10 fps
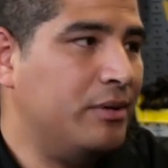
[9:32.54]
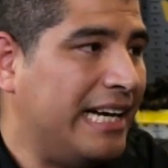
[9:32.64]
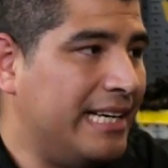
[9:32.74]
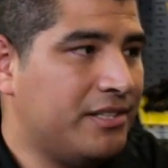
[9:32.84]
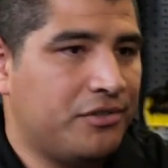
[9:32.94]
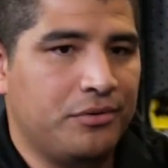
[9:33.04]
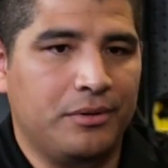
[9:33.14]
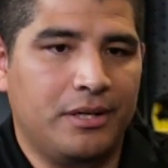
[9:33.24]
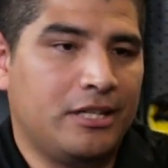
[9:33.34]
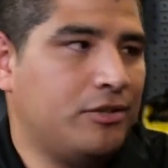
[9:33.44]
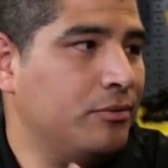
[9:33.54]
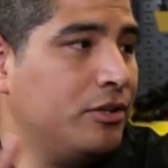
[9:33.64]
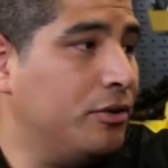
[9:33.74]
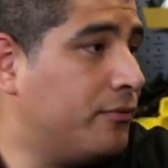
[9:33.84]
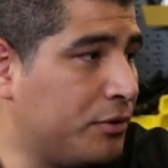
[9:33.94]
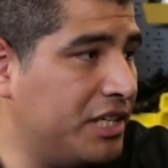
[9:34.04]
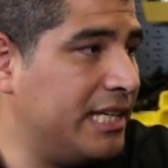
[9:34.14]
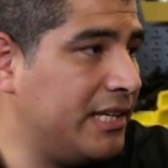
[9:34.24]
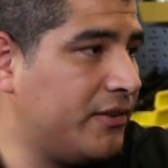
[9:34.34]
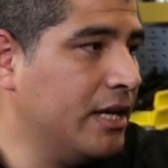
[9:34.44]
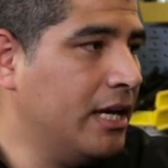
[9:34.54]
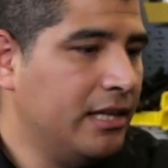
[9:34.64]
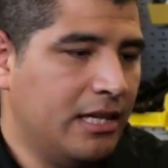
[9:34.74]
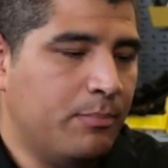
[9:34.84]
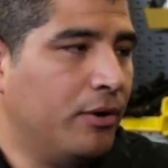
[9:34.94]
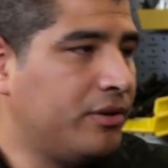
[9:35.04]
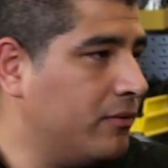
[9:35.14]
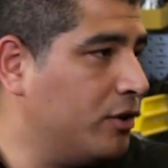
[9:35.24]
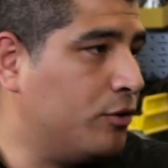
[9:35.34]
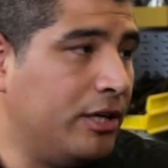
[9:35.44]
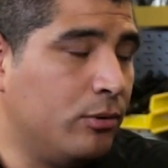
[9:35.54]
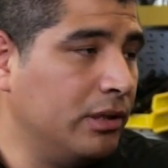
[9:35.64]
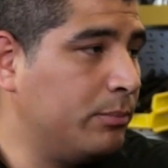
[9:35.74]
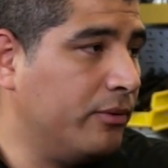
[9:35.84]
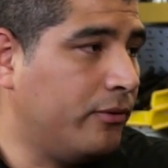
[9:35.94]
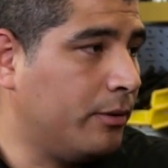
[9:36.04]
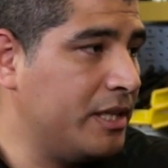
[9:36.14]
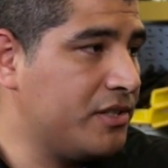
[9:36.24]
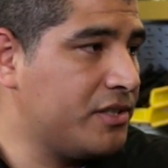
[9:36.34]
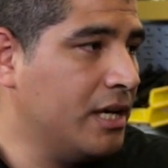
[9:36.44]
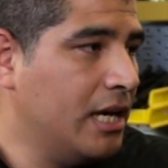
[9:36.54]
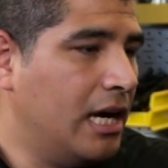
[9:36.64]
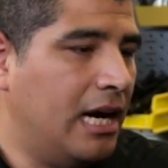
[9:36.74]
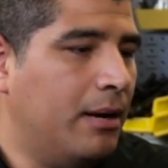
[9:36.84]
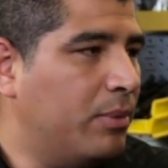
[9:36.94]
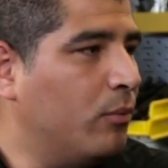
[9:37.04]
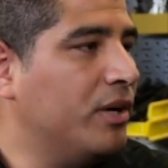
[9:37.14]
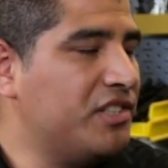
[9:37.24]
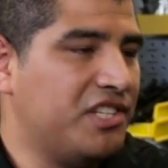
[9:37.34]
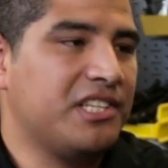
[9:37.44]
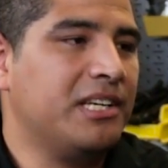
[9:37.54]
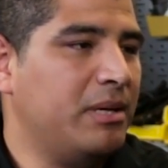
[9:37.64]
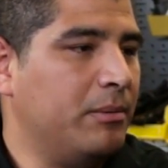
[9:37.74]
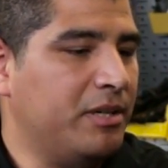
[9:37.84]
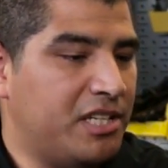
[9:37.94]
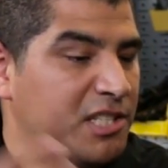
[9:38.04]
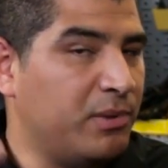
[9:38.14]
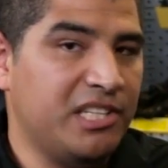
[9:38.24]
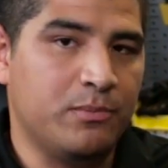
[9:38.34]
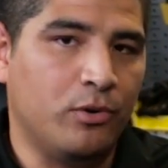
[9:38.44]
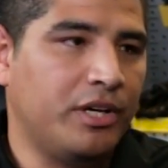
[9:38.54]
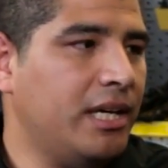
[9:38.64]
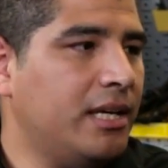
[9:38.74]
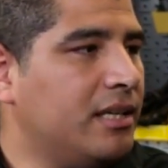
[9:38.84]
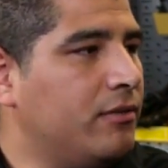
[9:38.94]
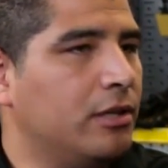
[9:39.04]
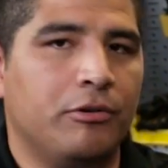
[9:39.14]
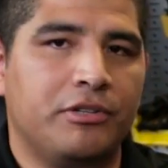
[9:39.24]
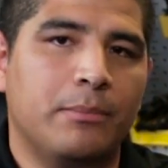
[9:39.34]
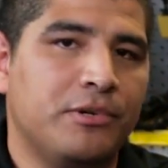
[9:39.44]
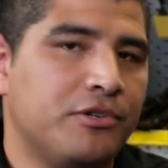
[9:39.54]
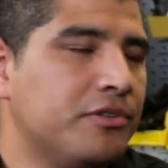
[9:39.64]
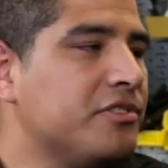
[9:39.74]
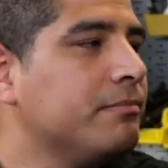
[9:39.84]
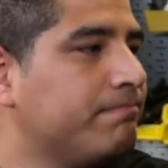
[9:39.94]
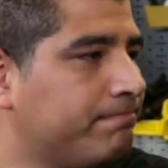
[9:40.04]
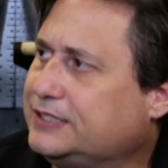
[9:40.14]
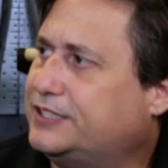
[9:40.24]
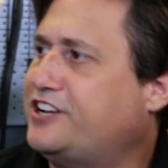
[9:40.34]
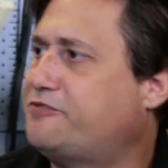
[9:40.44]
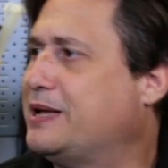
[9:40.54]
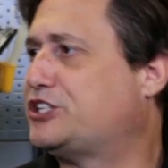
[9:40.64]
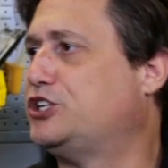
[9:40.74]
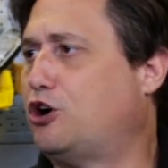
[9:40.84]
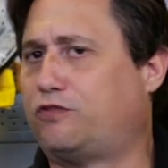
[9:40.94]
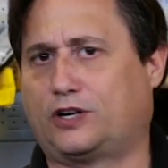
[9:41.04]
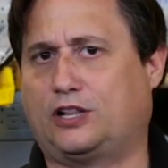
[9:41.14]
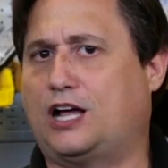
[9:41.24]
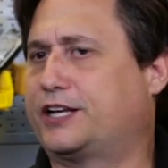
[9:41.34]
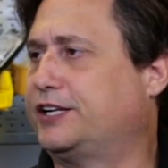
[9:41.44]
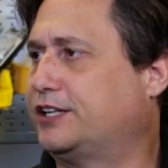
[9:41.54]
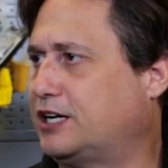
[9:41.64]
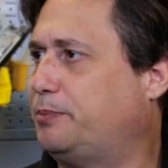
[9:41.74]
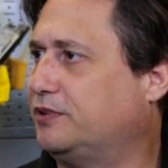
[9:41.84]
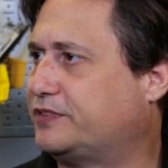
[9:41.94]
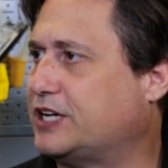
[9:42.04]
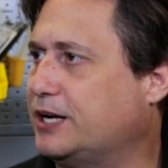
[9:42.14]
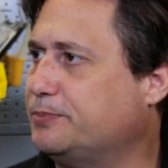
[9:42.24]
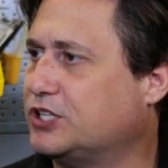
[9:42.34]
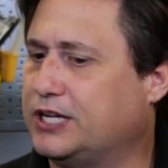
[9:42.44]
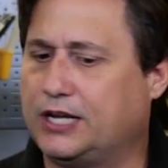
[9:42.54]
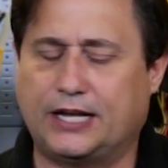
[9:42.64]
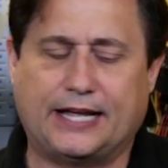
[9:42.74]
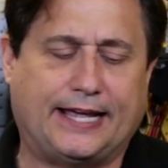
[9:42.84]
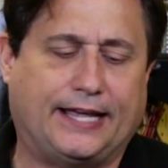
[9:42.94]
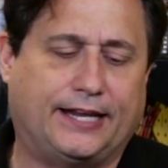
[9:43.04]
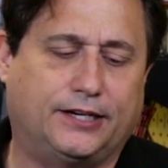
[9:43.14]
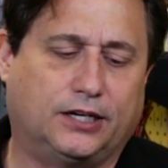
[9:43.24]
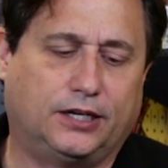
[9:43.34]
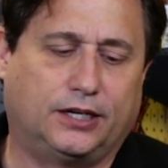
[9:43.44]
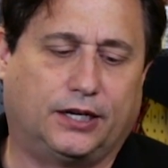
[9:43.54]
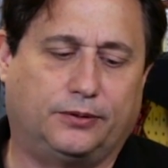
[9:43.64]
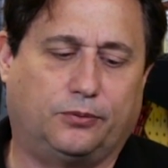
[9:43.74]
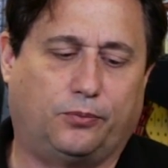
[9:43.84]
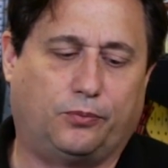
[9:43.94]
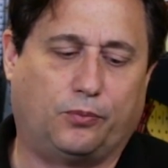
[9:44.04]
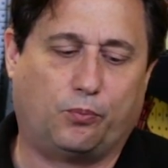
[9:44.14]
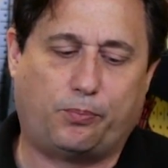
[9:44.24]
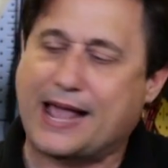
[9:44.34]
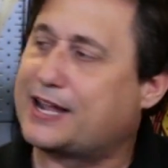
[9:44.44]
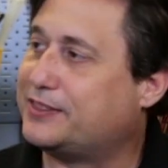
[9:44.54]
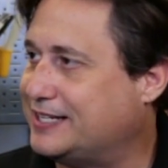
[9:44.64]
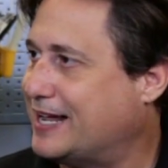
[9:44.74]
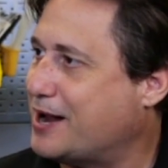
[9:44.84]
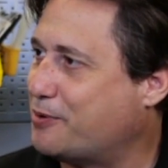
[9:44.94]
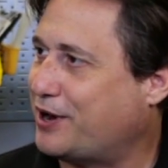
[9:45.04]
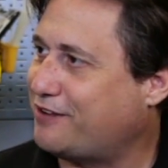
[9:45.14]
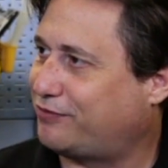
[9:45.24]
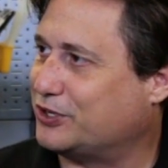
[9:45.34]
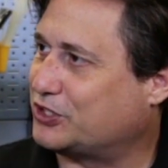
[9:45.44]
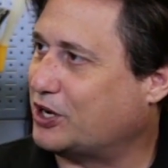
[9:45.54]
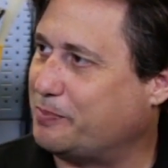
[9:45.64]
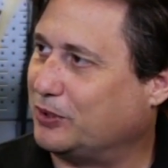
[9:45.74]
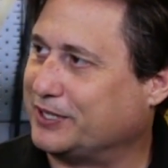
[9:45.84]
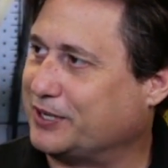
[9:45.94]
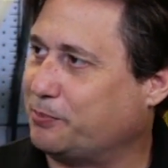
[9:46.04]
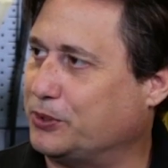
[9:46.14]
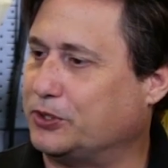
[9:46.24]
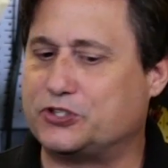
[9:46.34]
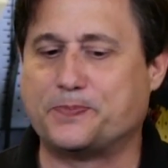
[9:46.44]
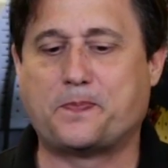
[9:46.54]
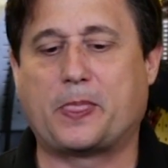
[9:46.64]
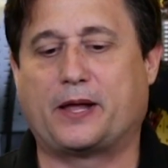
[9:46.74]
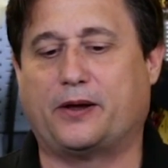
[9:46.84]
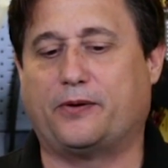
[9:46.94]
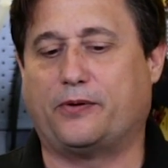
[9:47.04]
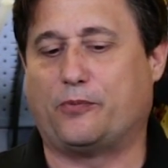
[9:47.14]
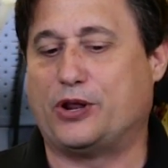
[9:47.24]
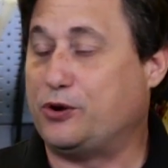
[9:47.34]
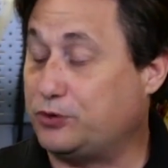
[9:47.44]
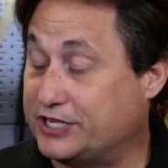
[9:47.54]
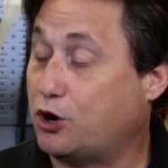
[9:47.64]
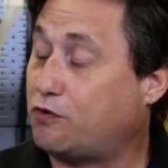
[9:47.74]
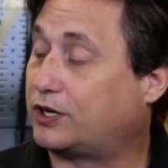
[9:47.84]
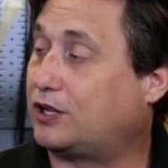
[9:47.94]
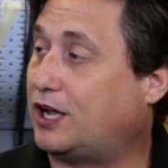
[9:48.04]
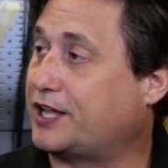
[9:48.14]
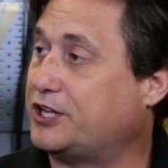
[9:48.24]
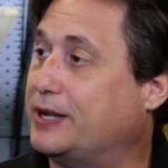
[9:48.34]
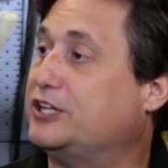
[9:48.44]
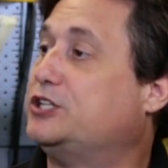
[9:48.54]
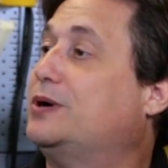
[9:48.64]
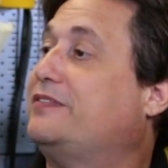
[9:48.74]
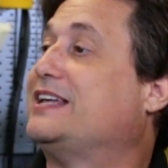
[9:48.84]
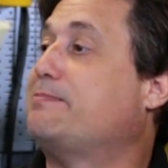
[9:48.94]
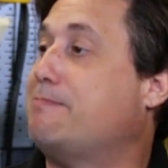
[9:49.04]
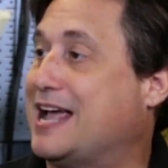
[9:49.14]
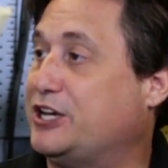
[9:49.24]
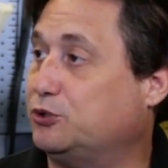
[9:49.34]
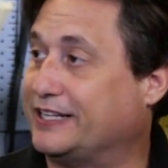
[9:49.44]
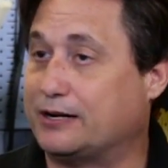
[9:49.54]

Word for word: U9S to a Noctua U14S, they both give you great cooling performance, but one's just going to be able to displace more heat and give you lower temperatures. Now you've mentioned overclocking a couple of times, and back in the day when I first started building computers, when you did overclocking, you had to do everything manually.